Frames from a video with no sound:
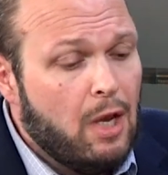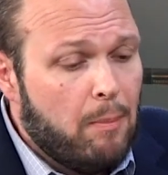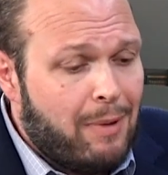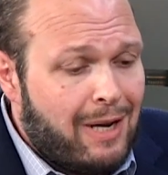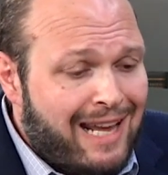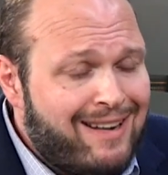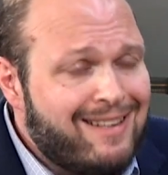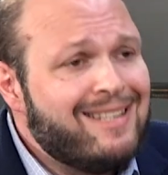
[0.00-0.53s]

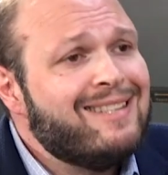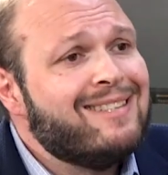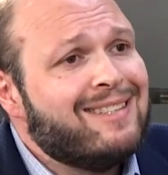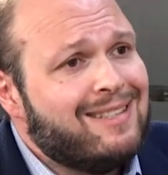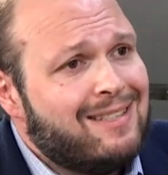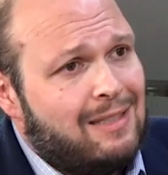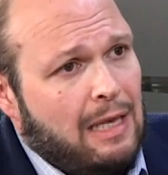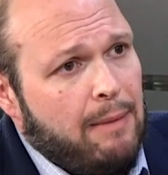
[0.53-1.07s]
But at a
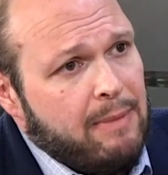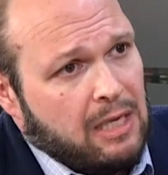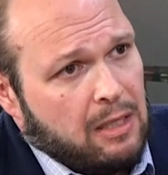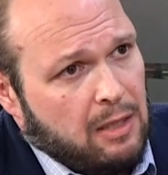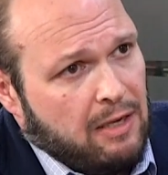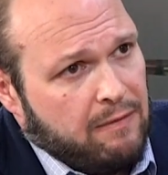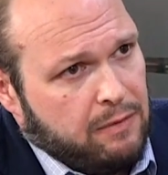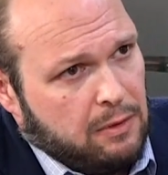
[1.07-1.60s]
systemic
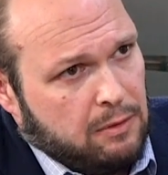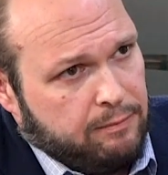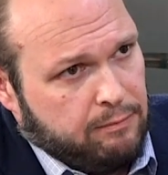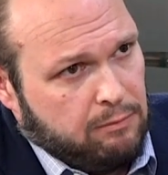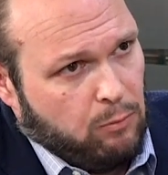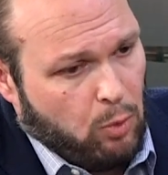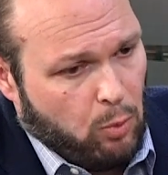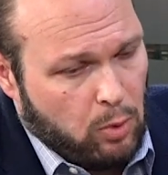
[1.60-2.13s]
level,
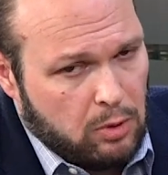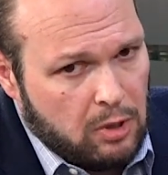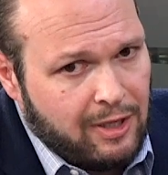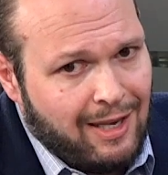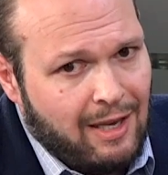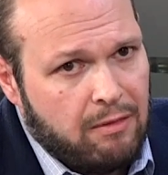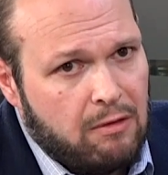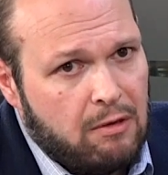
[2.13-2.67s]
when we look
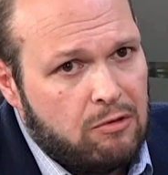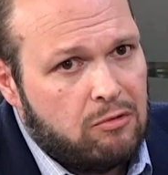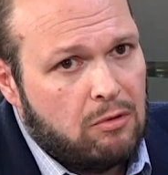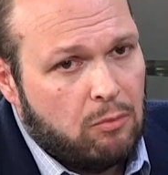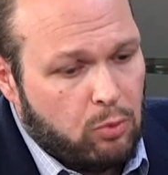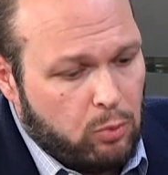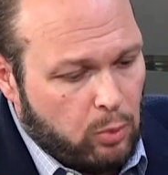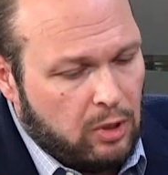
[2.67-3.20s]
at this,
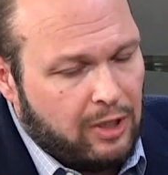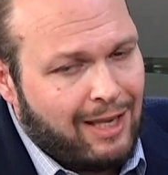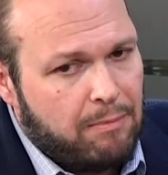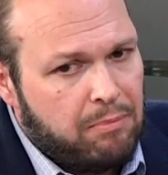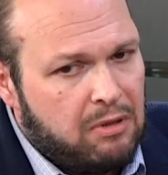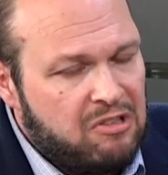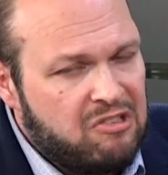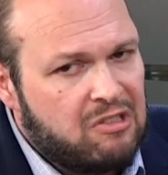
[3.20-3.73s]
when we look
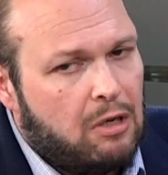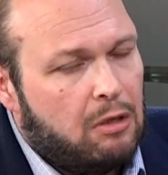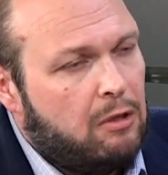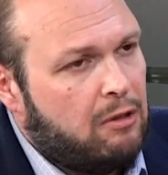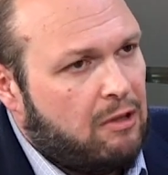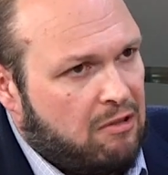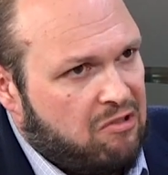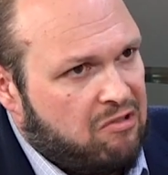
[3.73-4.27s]
at police
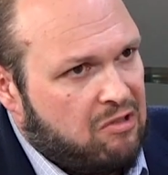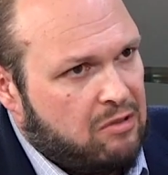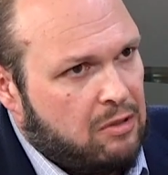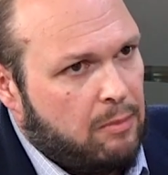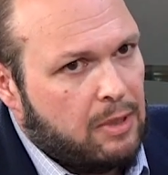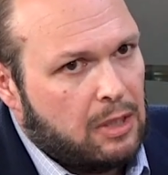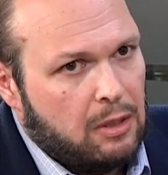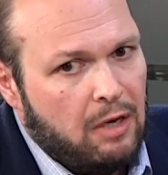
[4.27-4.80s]
conduct at the
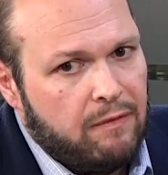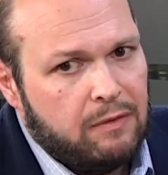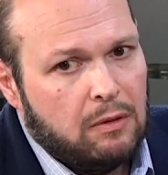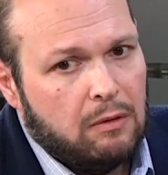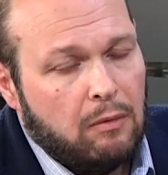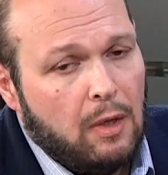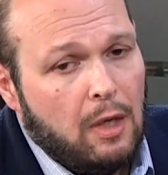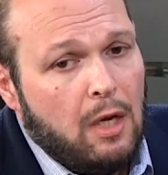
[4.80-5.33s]
systemic
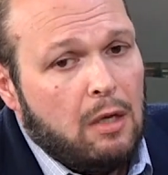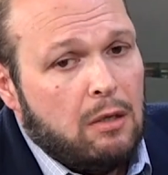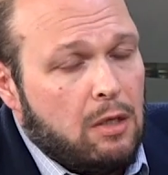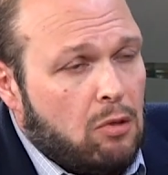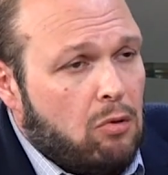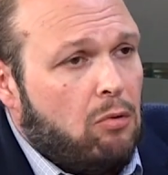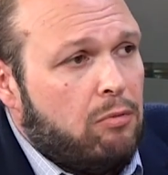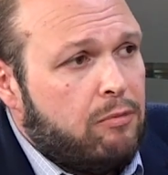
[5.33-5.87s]
level, the
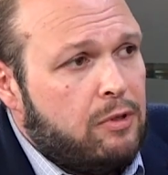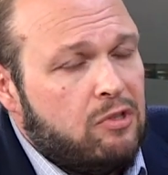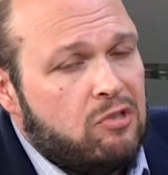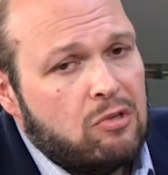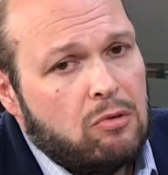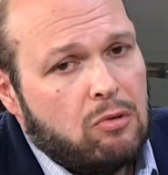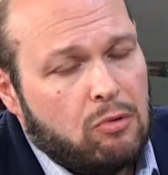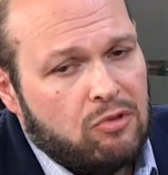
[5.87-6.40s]
whole
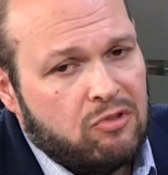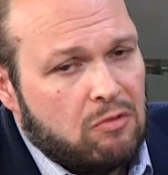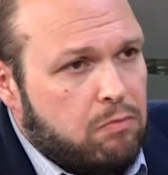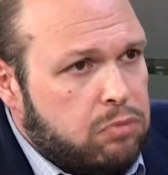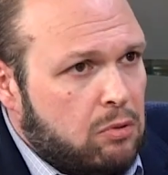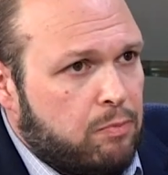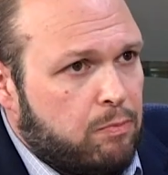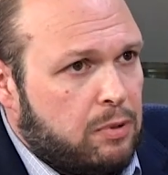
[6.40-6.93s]
discourse of
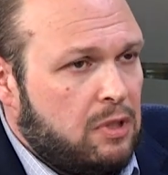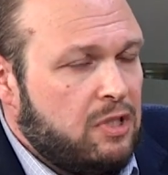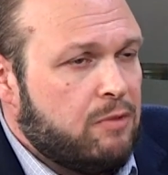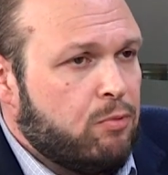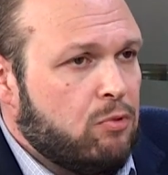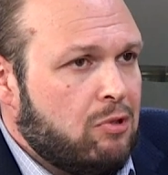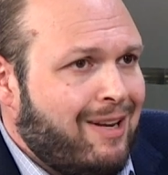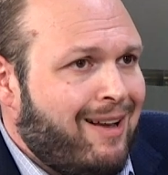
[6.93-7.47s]
police
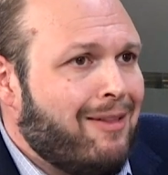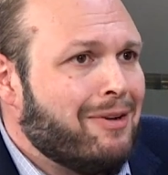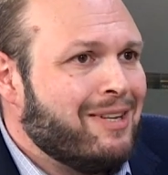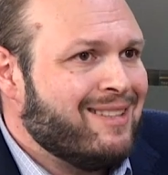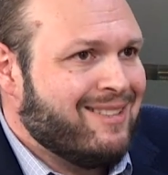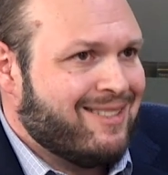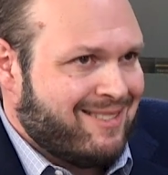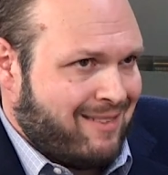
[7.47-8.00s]
brutality
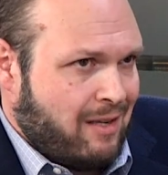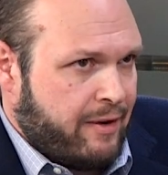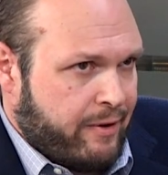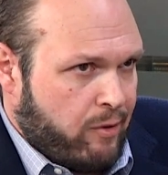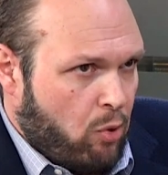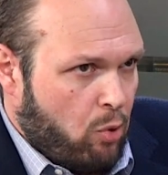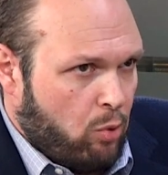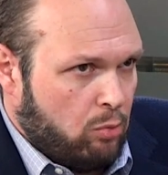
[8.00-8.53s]
does not
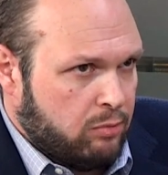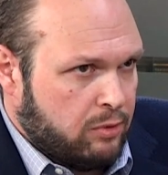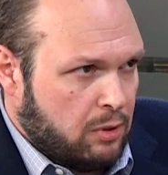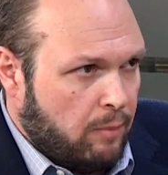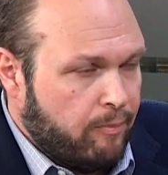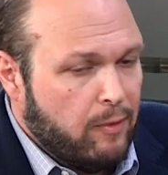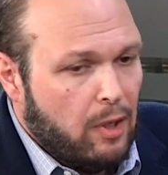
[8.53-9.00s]
hold.